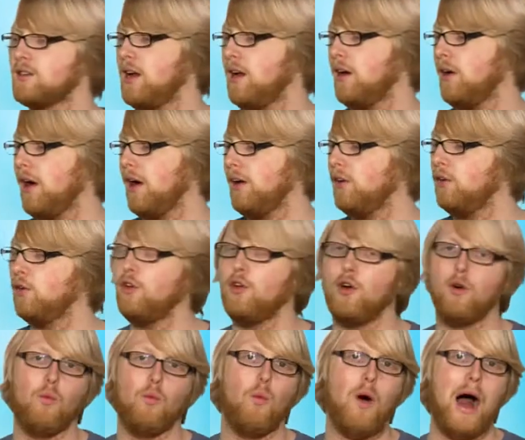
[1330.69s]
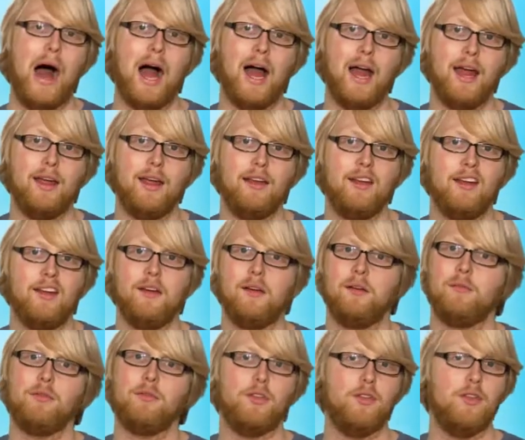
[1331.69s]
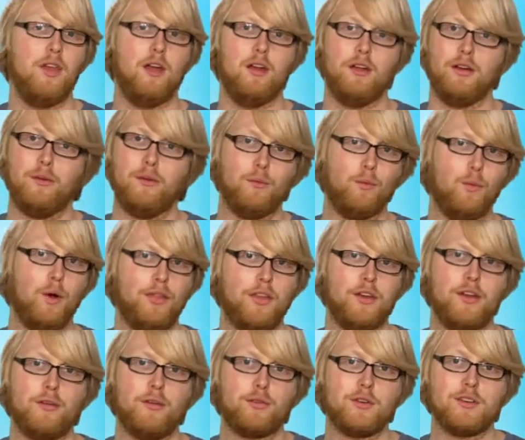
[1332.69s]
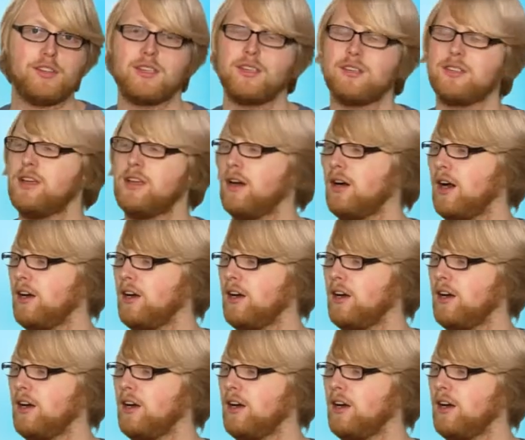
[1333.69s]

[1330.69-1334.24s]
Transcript: Now, I don't know why what the difference is there.